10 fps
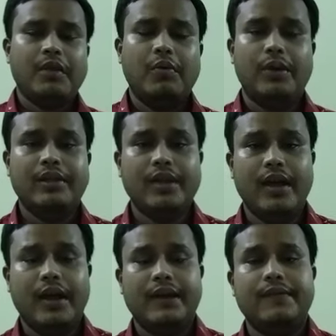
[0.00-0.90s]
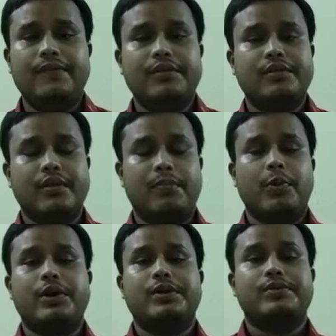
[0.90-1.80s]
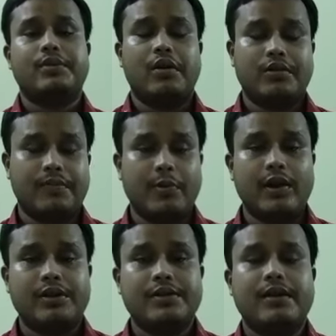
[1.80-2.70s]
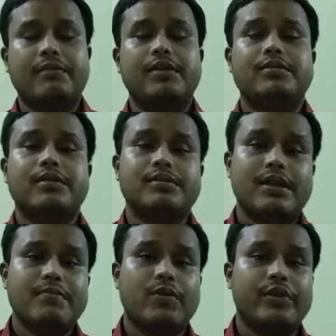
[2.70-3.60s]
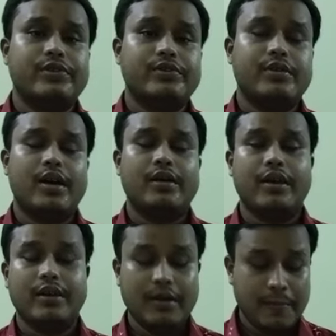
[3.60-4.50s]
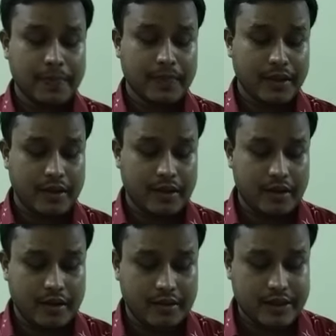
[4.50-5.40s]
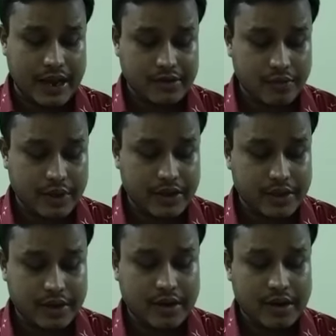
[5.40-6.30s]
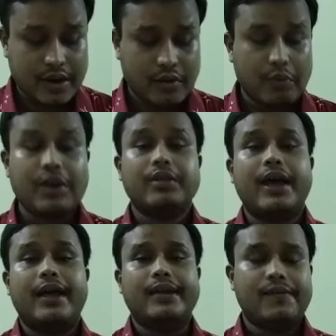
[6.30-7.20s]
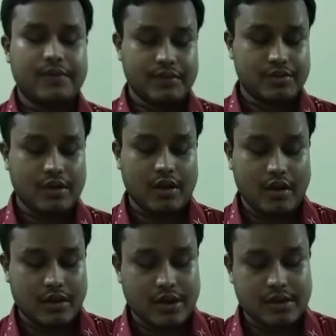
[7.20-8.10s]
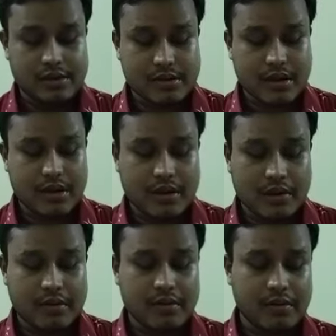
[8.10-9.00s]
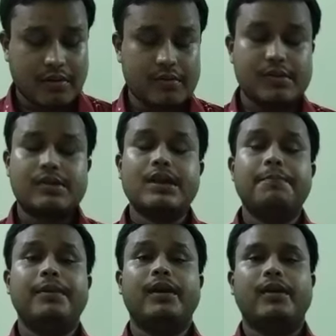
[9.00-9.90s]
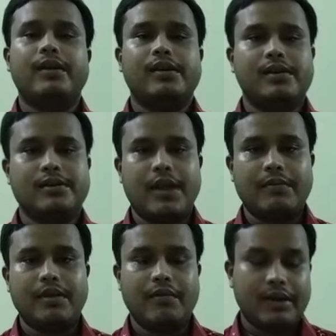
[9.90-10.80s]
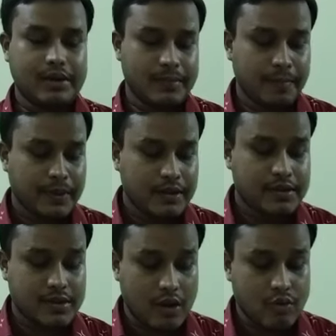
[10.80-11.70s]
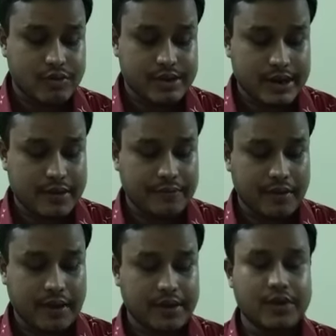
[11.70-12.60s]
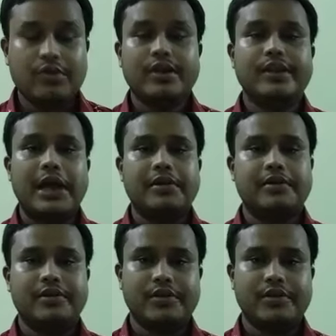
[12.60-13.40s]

when the elephant, the poet is having the same question again, that whether when the elephant is sleeping and it is having a very sound sleep, and during that